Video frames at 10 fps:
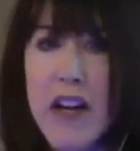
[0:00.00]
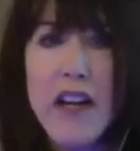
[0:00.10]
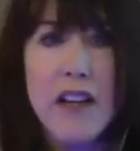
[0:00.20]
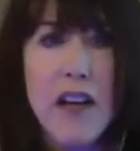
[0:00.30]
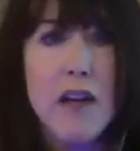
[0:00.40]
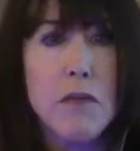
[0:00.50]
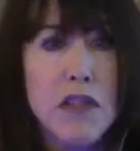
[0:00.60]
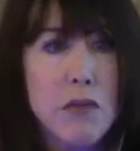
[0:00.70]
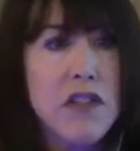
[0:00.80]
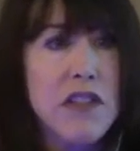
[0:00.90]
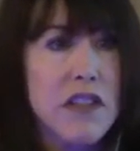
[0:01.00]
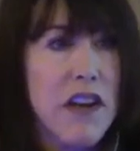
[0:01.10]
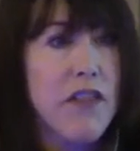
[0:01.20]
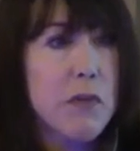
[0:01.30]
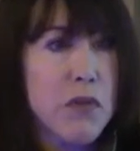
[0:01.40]
8 items, there was a
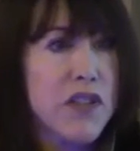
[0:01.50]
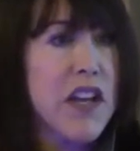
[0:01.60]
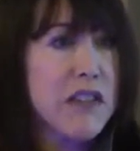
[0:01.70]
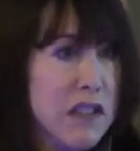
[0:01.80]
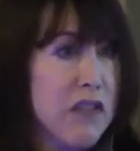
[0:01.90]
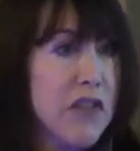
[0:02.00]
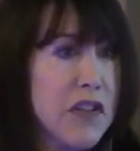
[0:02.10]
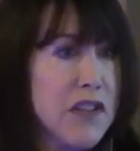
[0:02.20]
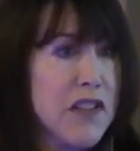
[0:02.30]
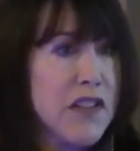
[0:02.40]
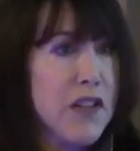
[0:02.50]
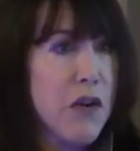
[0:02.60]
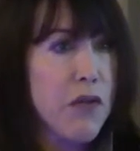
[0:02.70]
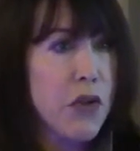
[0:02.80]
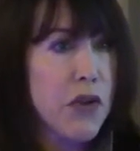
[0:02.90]
7% difference. And so
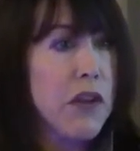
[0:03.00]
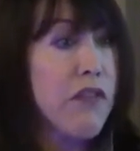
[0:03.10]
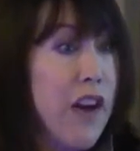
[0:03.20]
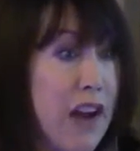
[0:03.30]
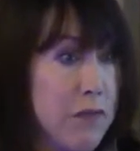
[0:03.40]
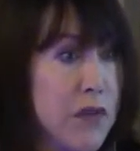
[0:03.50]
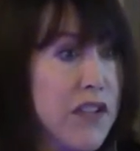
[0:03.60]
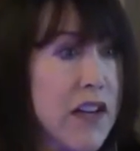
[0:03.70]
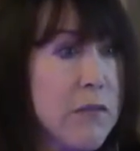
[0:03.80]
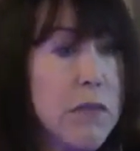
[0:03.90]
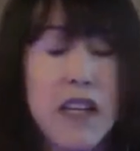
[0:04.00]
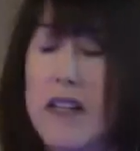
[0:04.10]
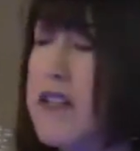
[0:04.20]
if you look at 5% being